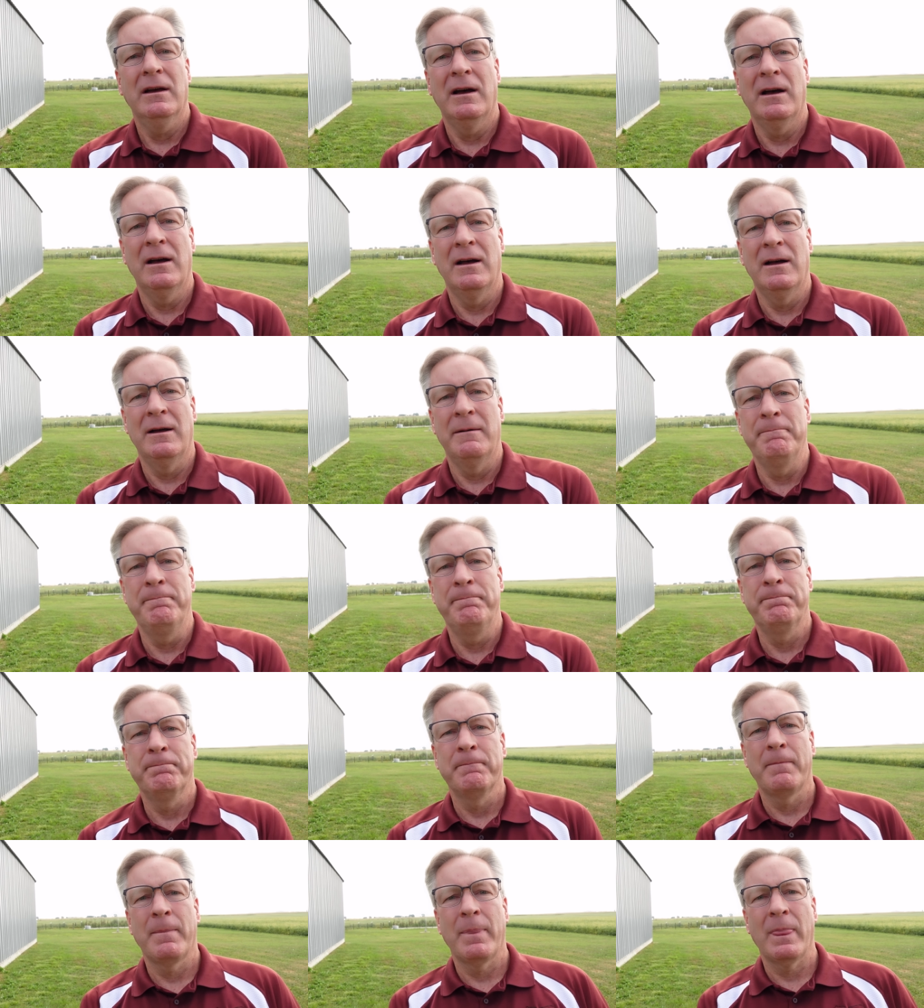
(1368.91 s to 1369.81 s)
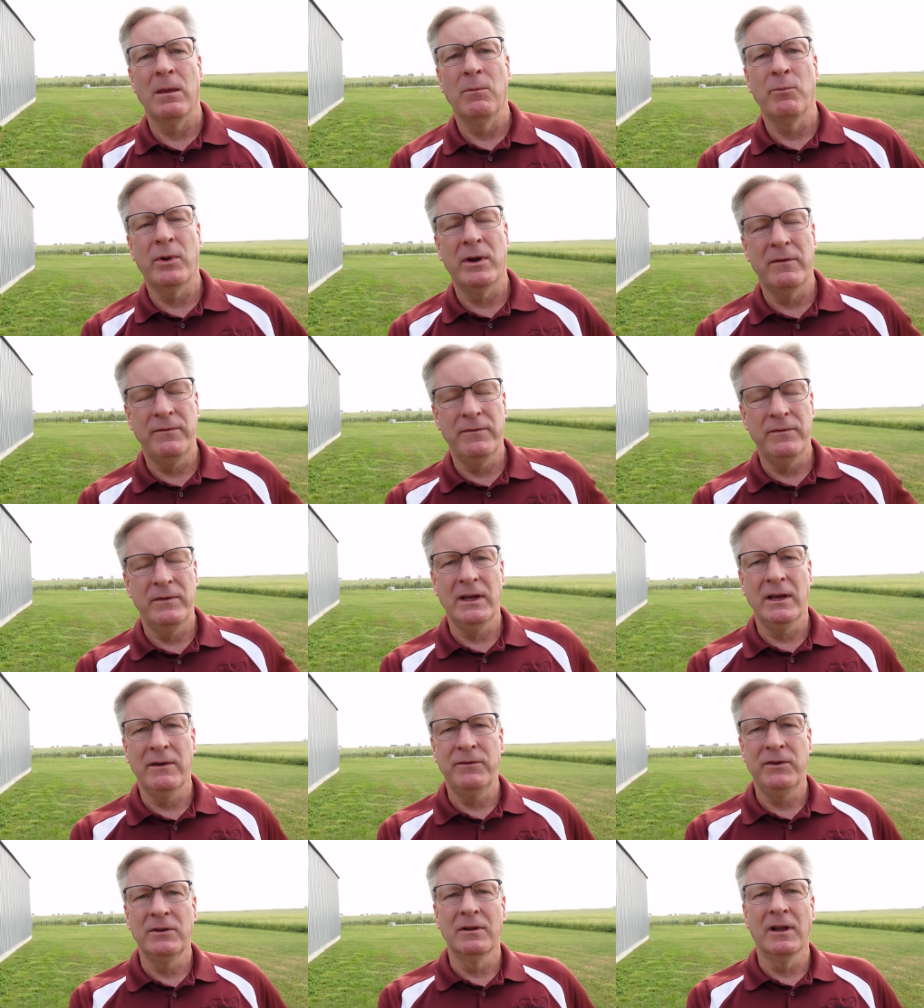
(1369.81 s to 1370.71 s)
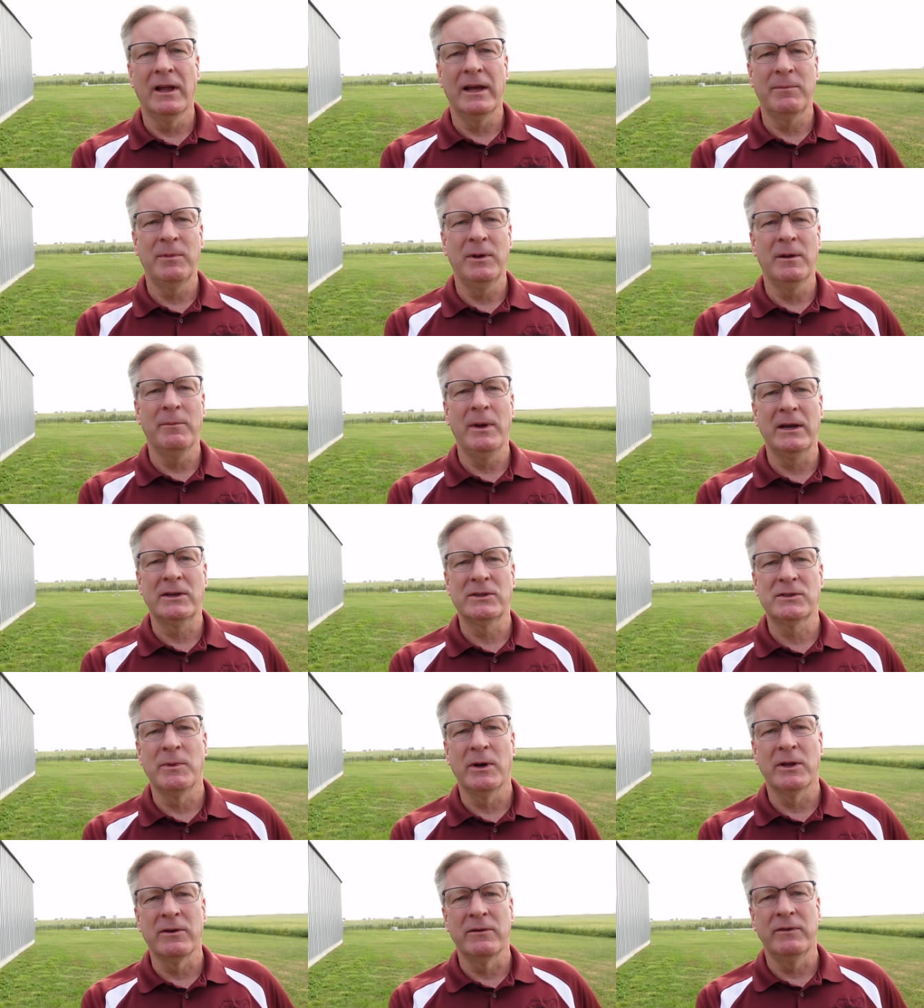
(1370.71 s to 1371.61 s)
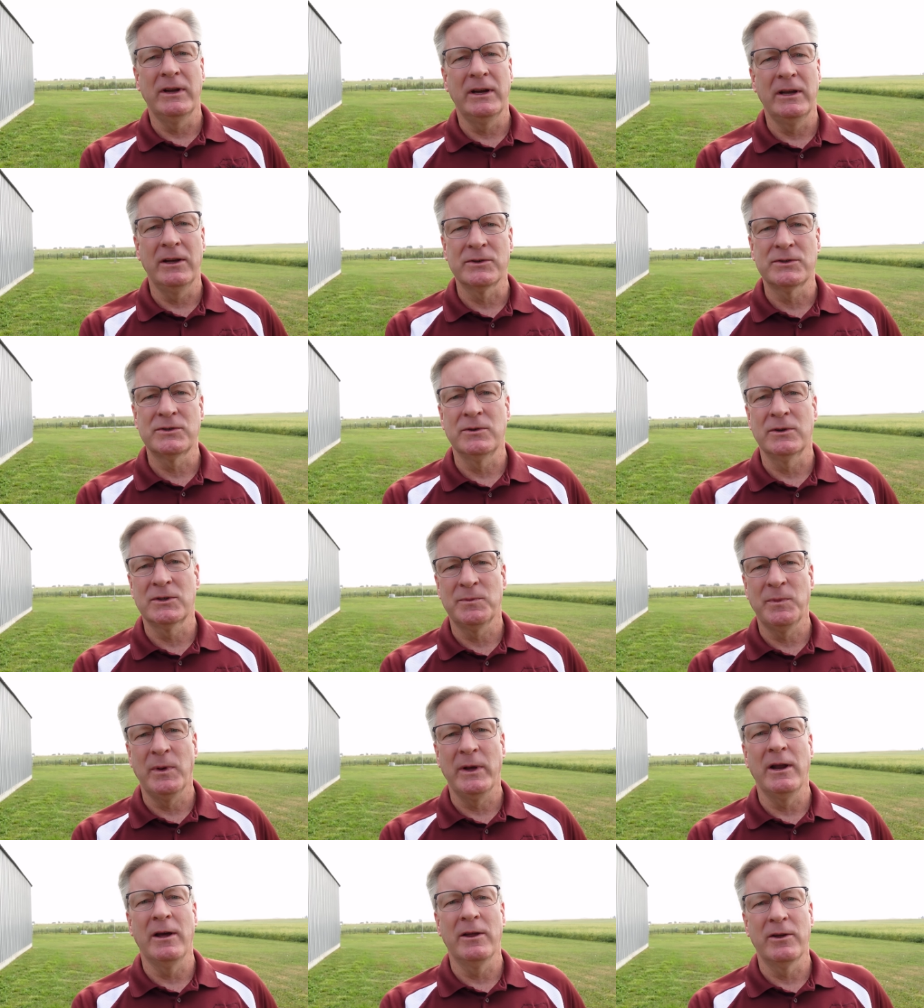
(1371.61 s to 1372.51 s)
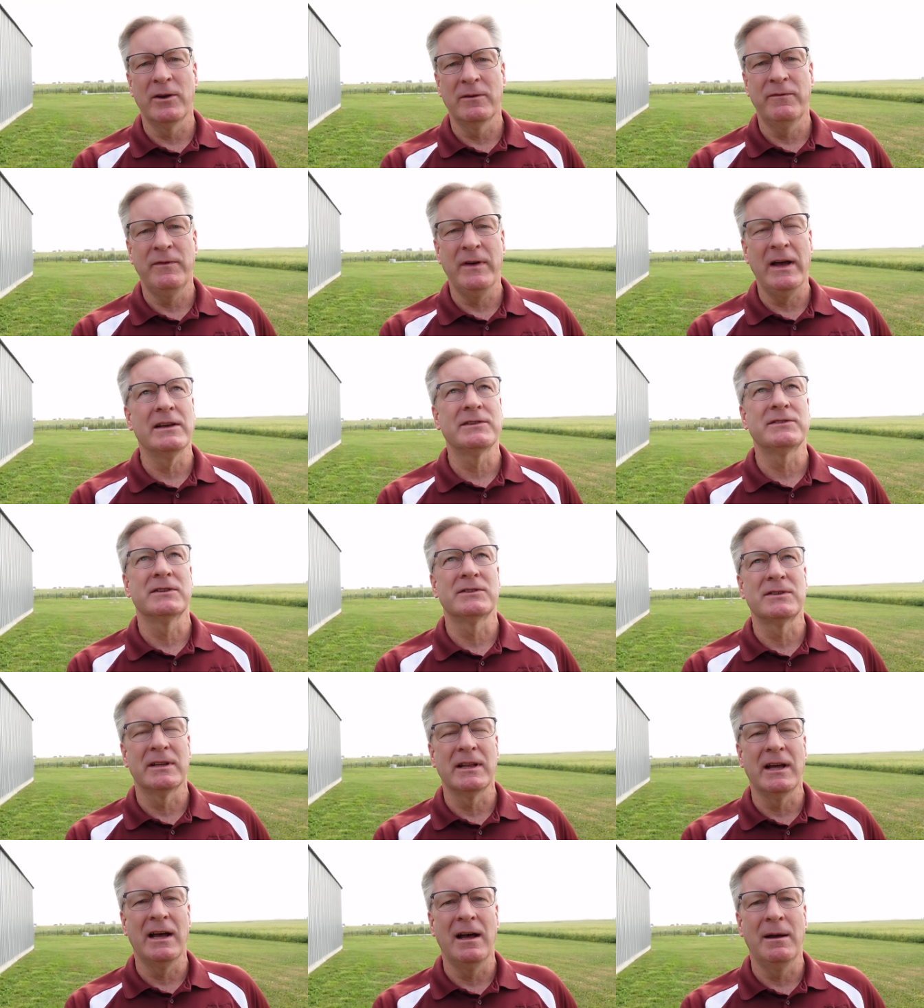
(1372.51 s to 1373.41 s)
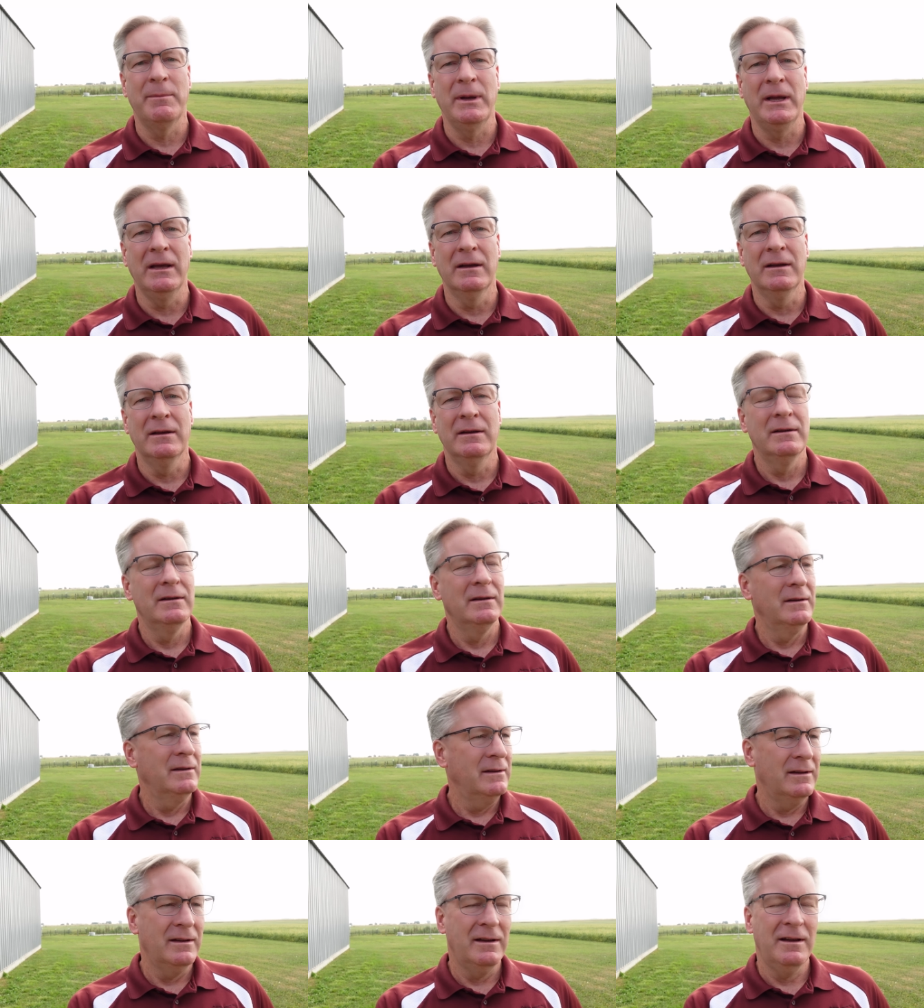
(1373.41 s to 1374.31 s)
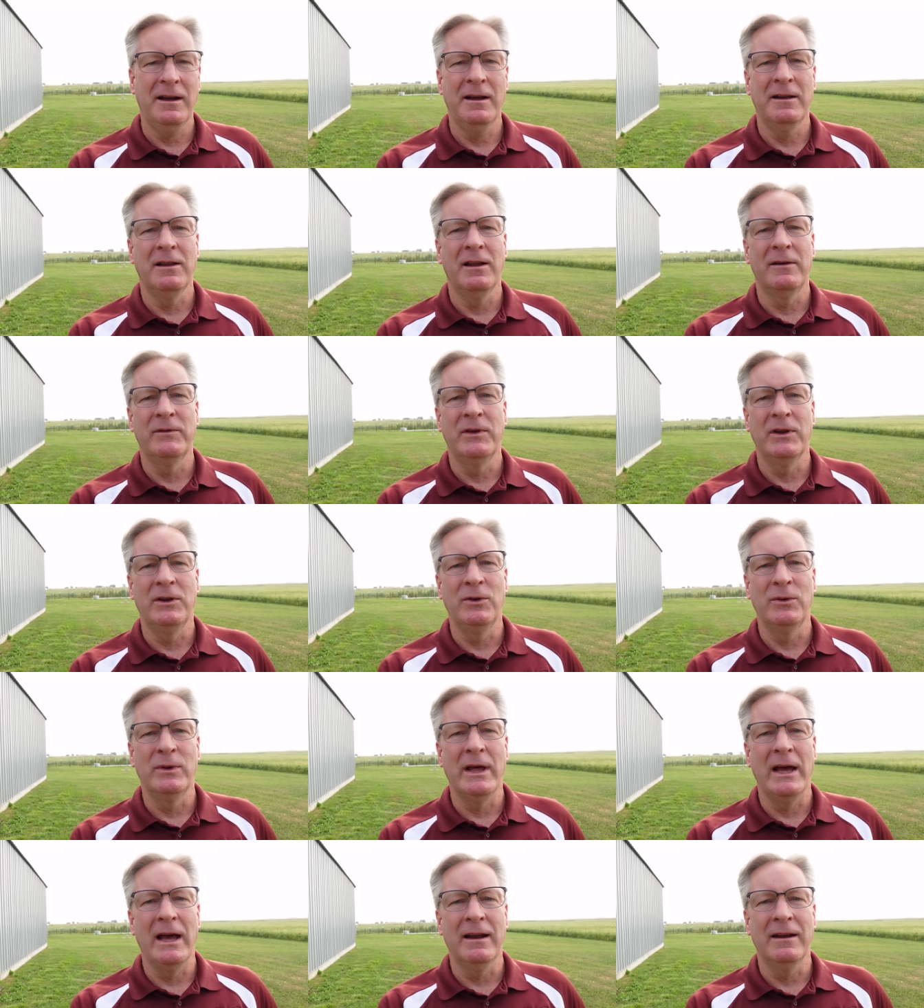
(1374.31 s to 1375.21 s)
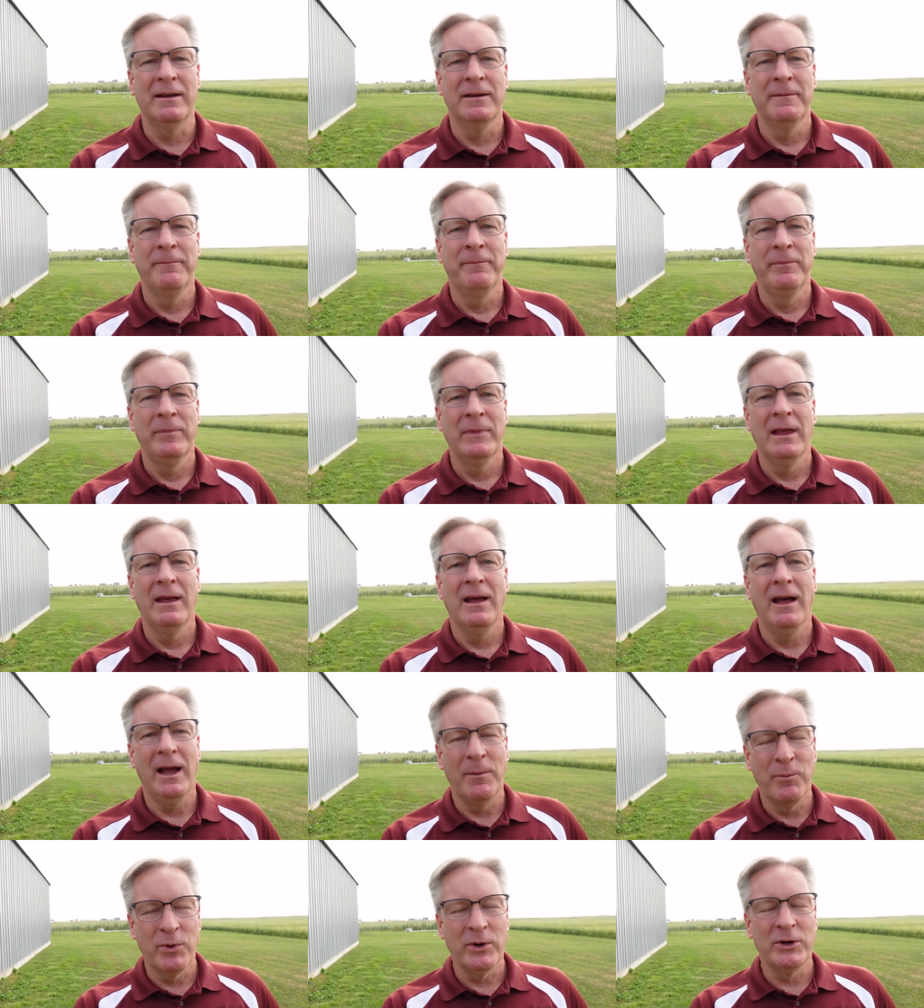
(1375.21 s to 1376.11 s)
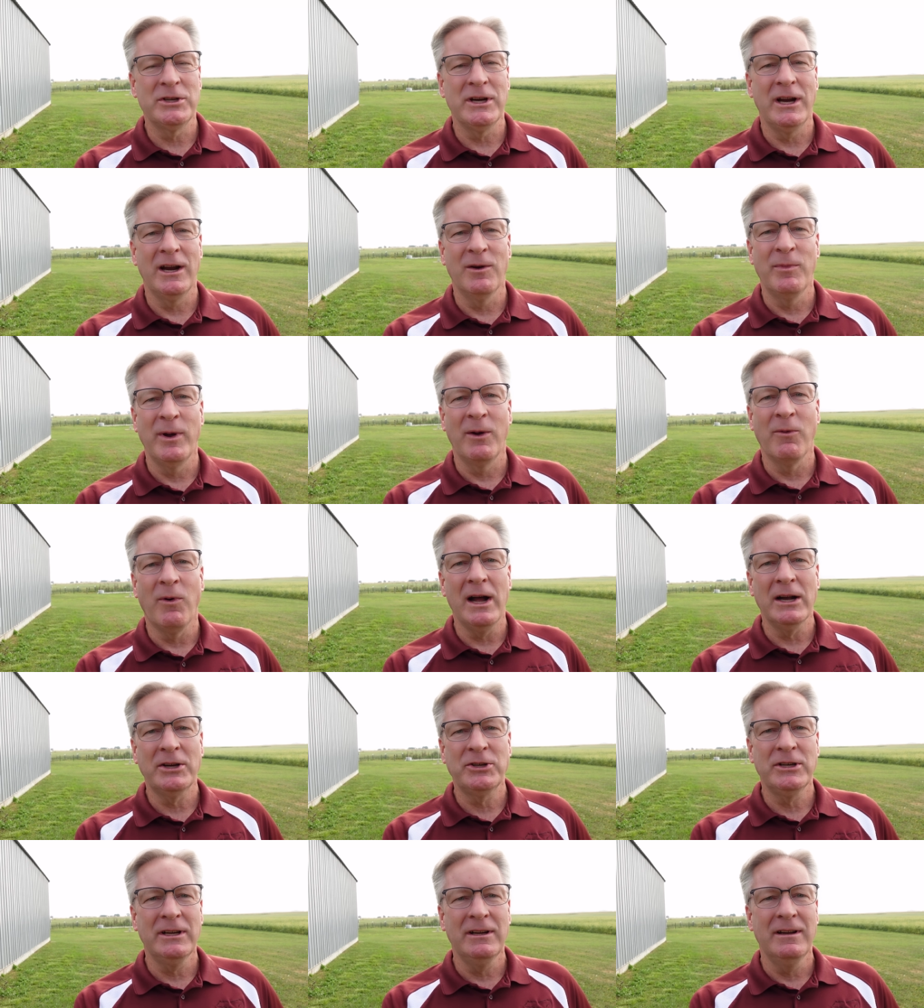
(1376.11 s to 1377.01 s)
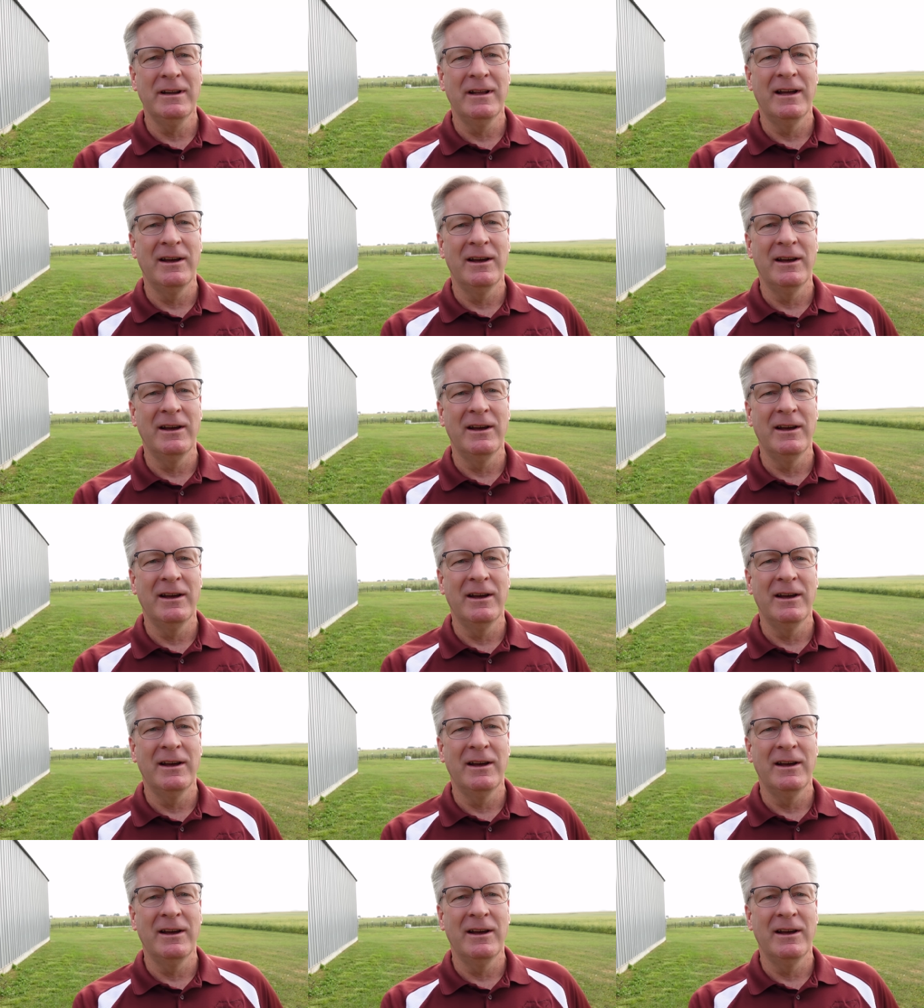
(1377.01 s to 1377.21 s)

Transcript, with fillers: But if you'd like me to make some other videos to explain other facets of the hobby, I'd love to do that. I appreciate everybody watching.